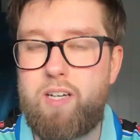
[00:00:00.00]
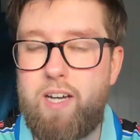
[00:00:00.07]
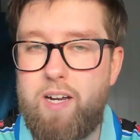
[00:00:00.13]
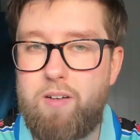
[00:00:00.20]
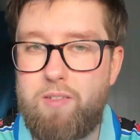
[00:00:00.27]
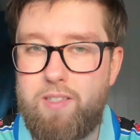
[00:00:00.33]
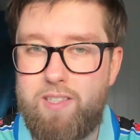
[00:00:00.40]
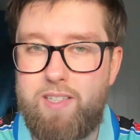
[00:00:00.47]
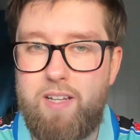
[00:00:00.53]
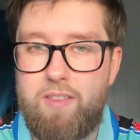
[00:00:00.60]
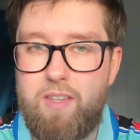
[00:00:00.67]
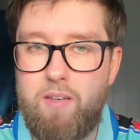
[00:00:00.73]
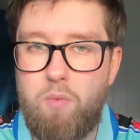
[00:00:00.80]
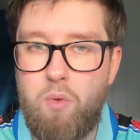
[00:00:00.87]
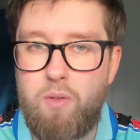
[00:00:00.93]
I
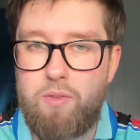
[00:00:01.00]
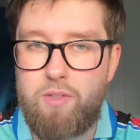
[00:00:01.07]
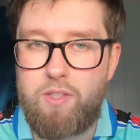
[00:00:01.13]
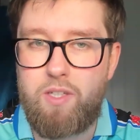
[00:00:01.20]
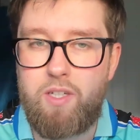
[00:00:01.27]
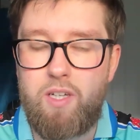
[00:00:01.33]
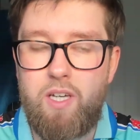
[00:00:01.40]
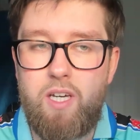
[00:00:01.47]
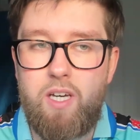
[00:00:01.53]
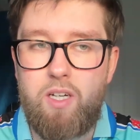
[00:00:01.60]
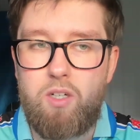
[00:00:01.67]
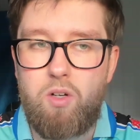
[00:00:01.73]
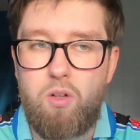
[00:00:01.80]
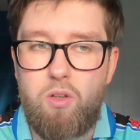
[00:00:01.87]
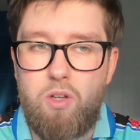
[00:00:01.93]
understand they want to
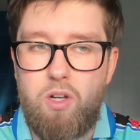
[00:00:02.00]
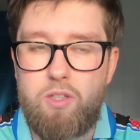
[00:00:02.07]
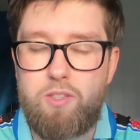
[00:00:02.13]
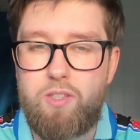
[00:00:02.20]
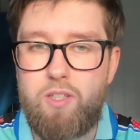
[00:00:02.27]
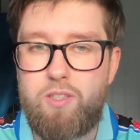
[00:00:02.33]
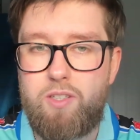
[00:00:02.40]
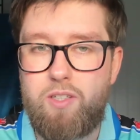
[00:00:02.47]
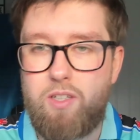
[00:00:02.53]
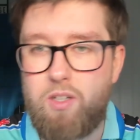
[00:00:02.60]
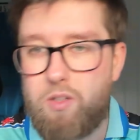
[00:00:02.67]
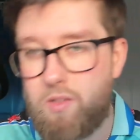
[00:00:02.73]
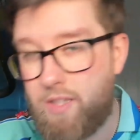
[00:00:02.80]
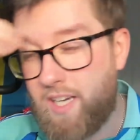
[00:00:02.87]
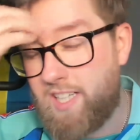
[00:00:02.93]
cut losses and
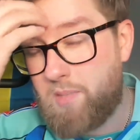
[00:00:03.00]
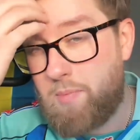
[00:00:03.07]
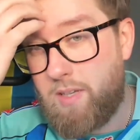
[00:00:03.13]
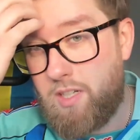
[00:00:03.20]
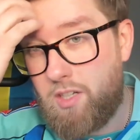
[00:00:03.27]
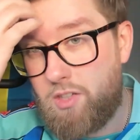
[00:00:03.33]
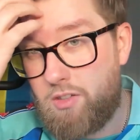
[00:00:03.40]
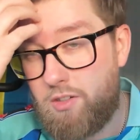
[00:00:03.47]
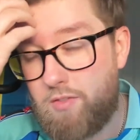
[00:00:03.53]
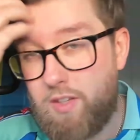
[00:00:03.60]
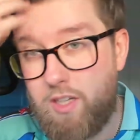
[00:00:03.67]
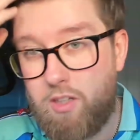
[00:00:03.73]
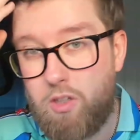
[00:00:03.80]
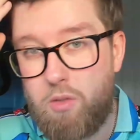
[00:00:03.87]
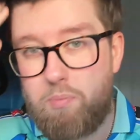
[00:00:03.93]
cut the expenditure of the club,